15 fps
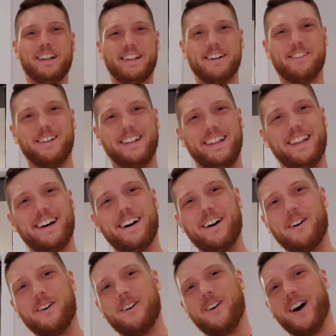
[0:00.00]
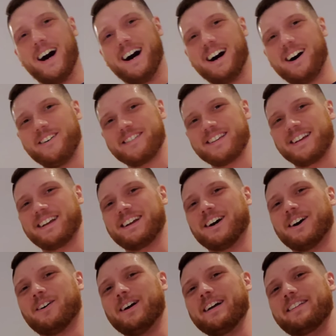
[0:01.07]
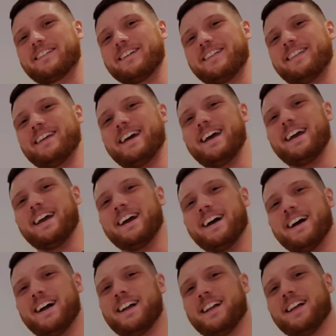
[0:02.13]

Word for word: hello, hello. How is it going today?